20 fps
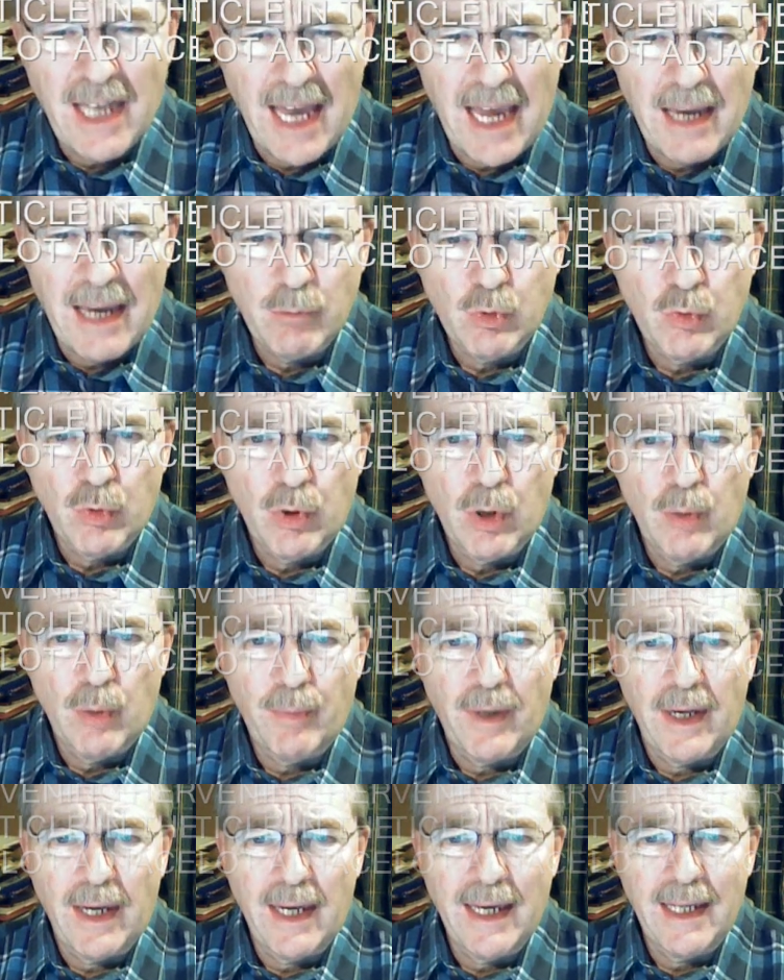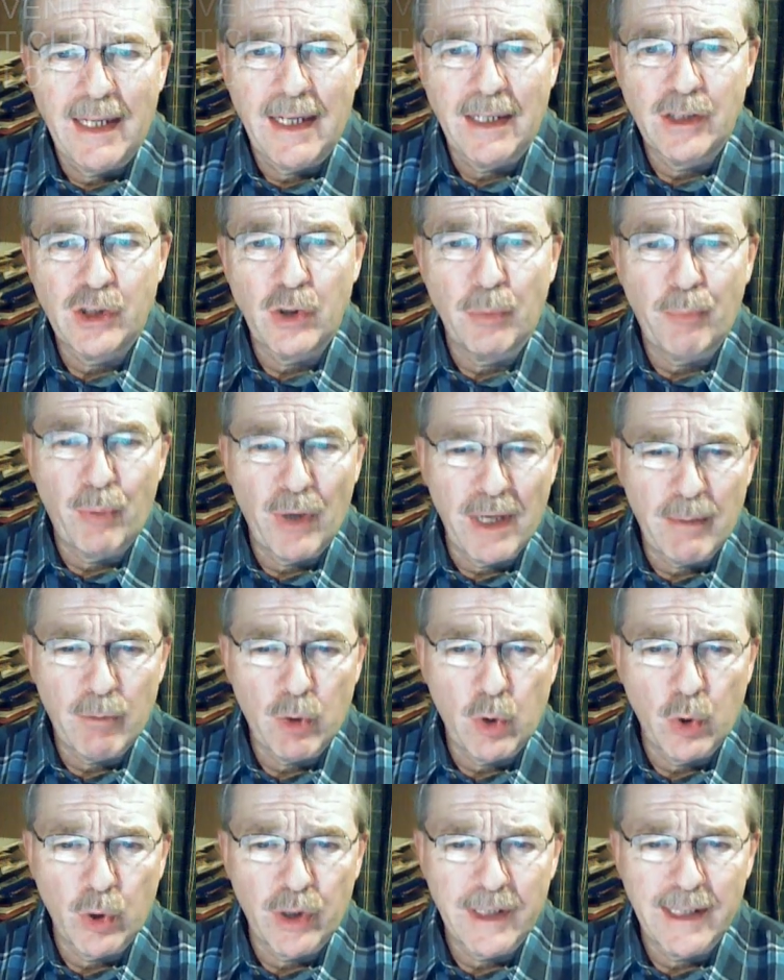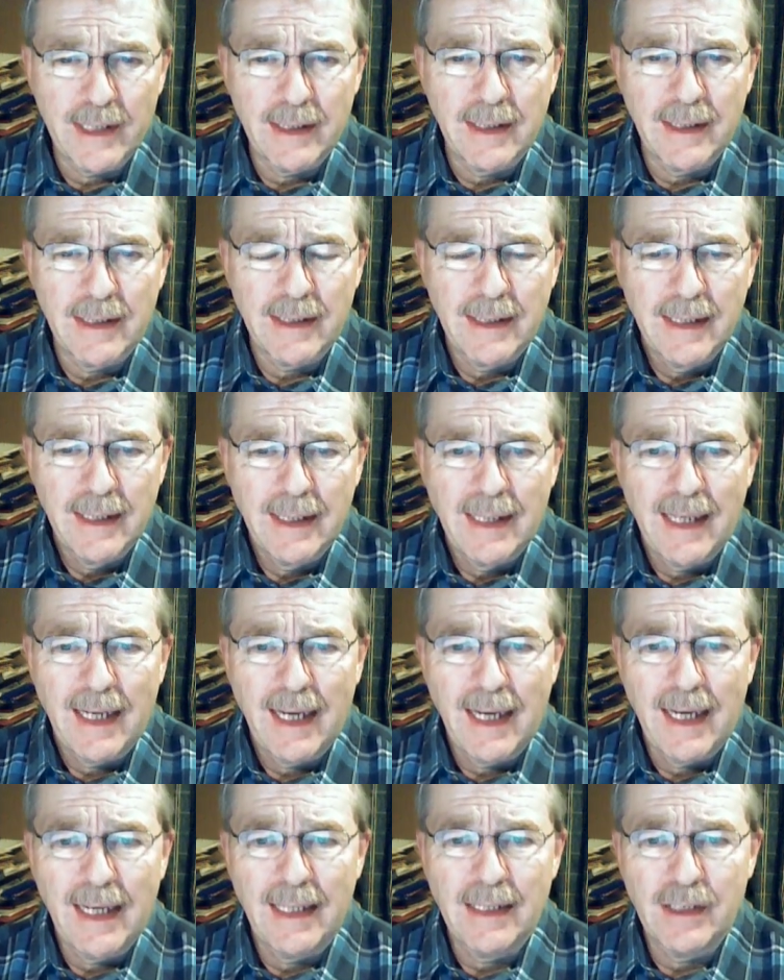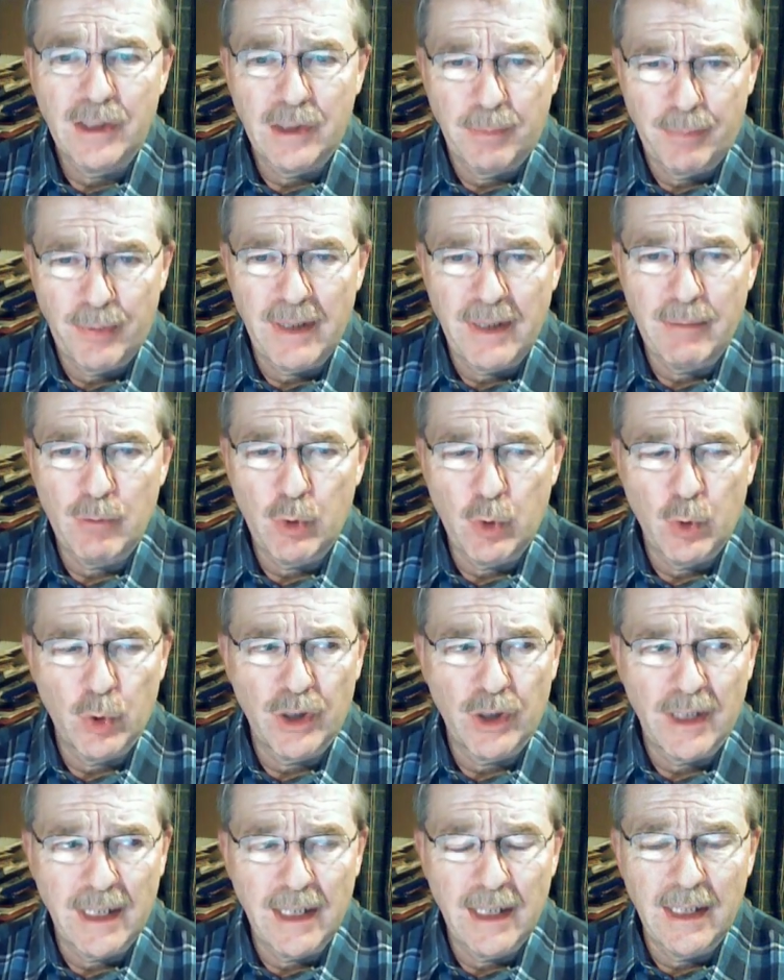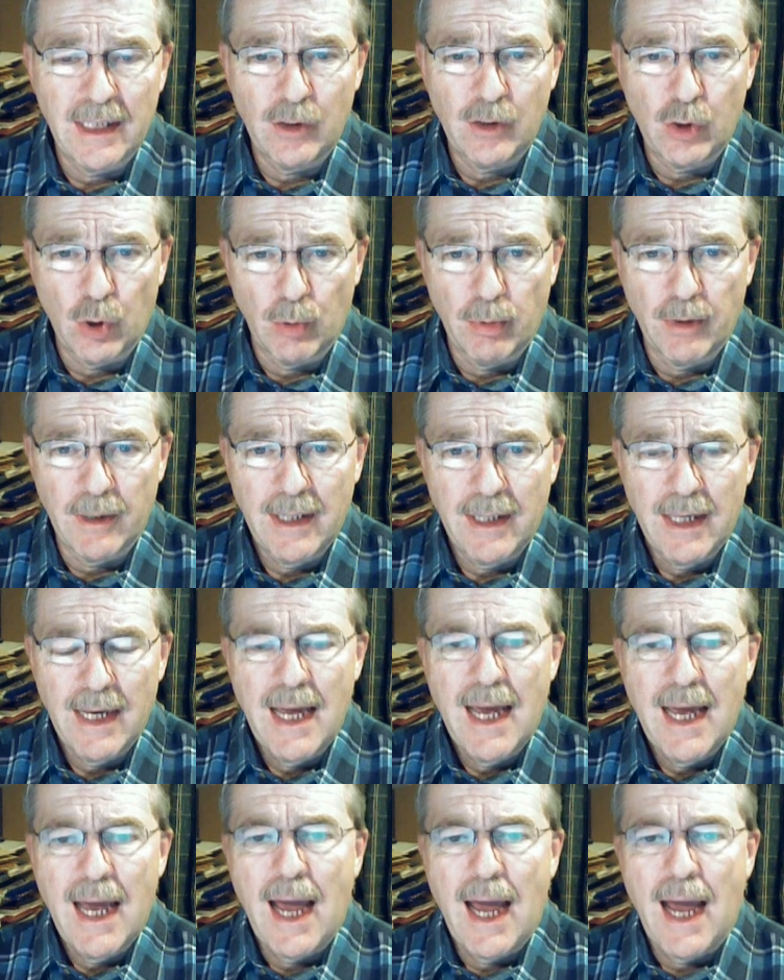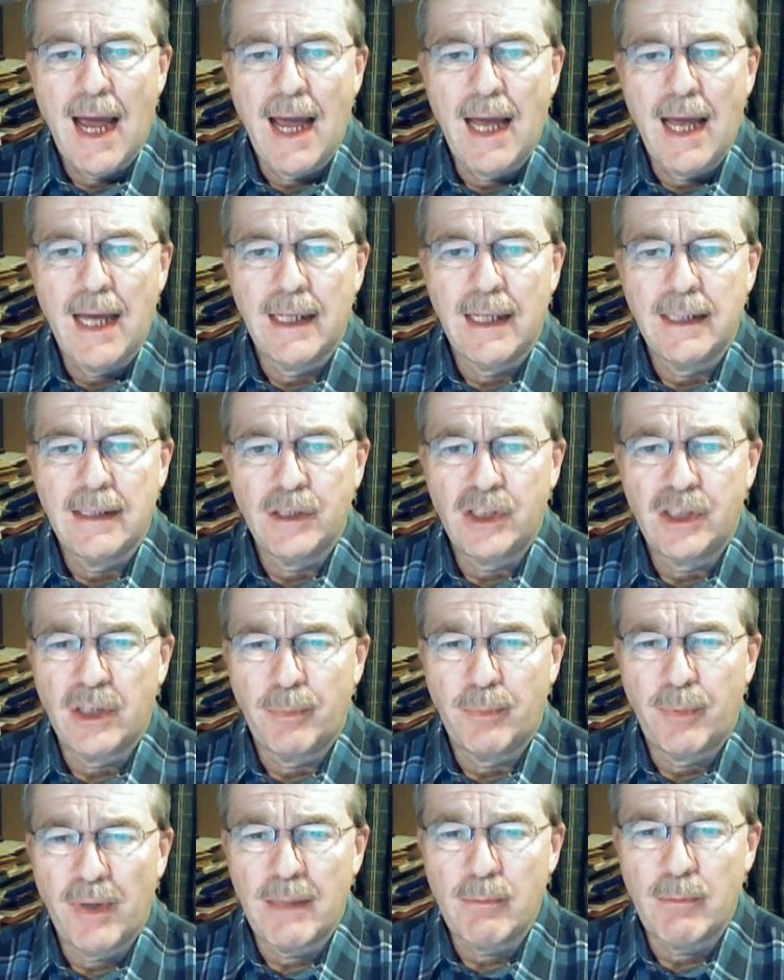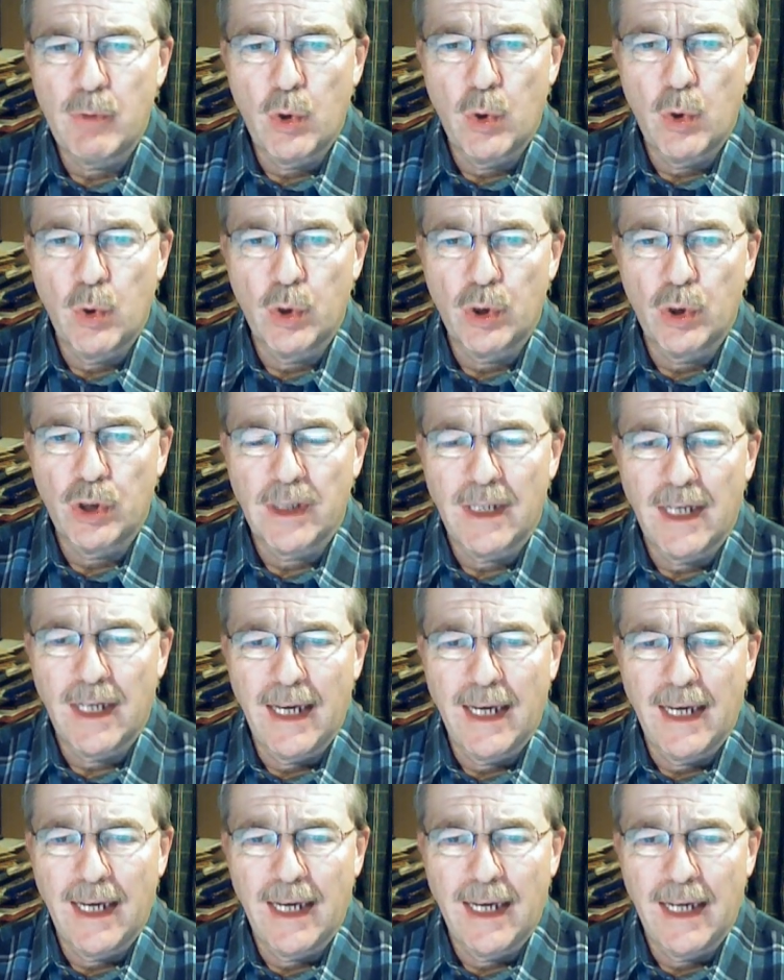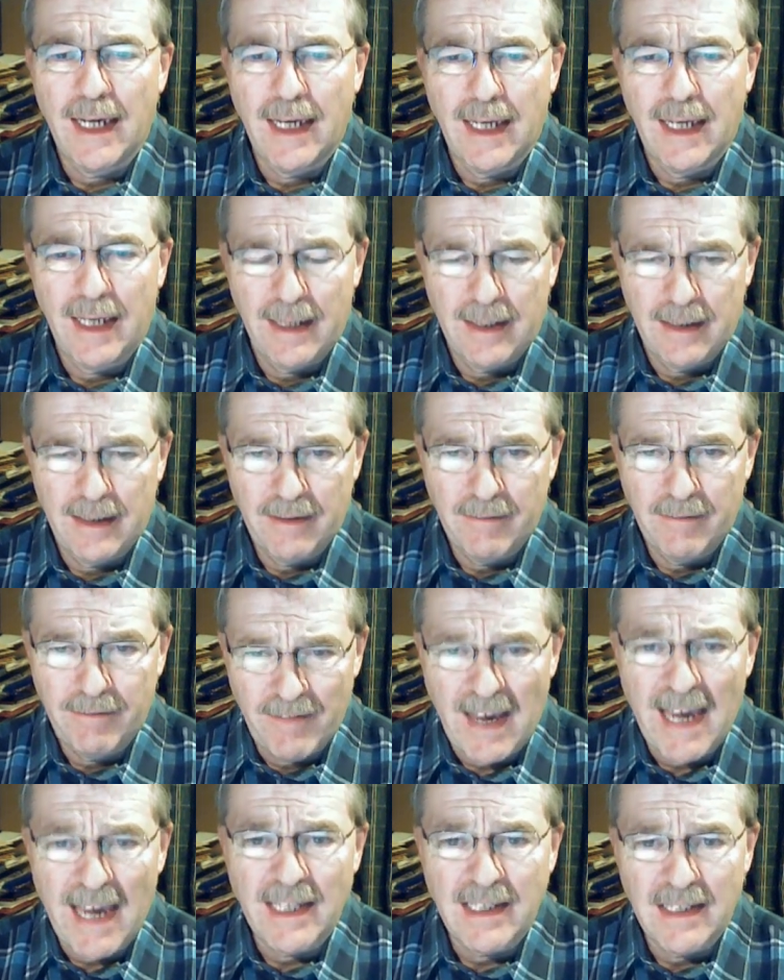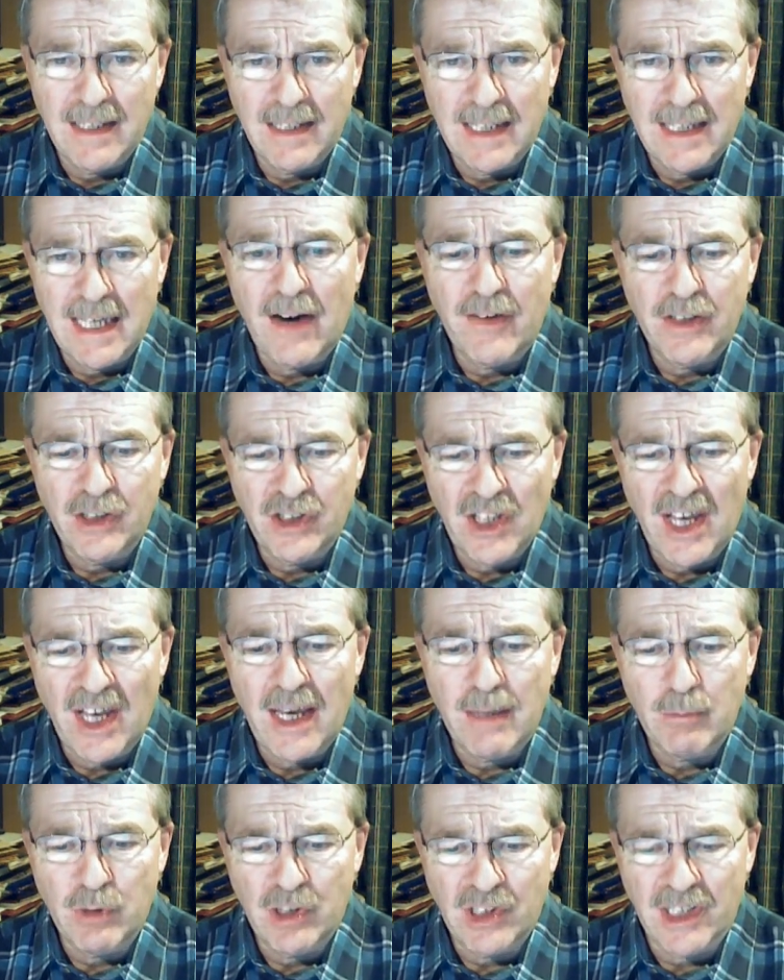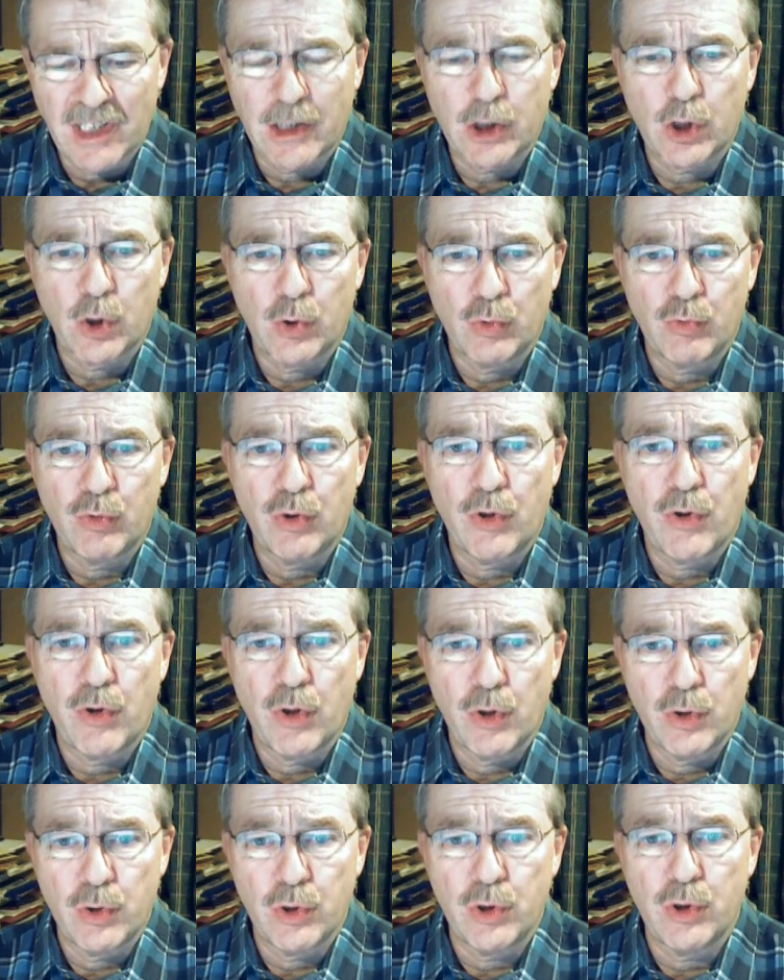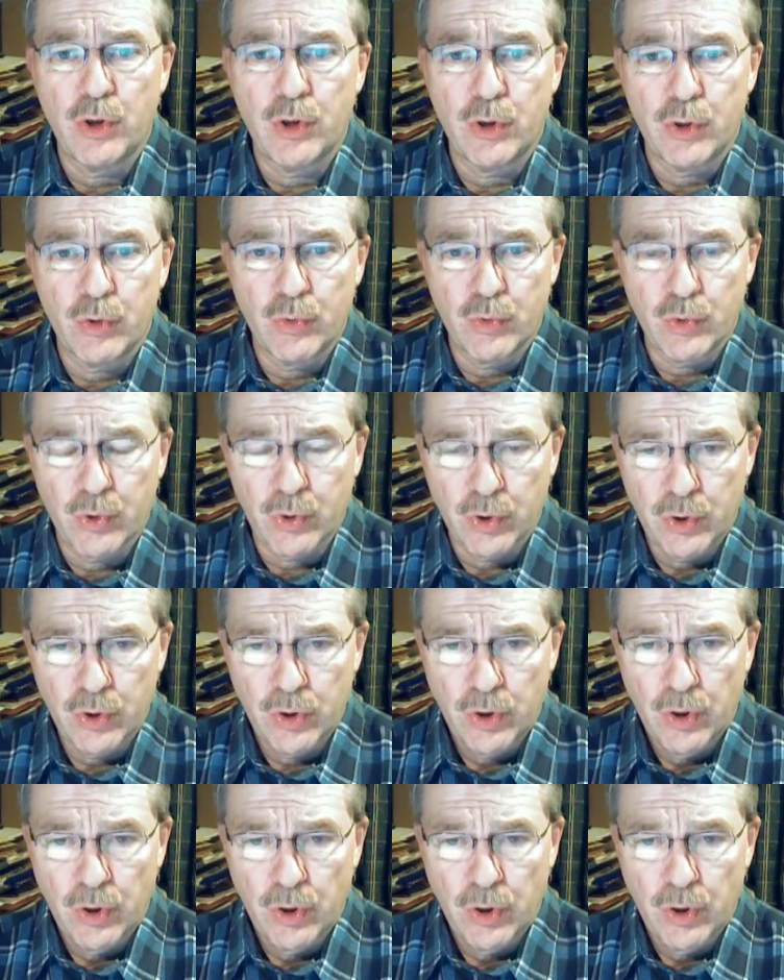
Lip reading: Times were up in a Supreme Court hearing in the Supreme Court in Dublin, and the Supreme Court fined the Irish Times €600,000.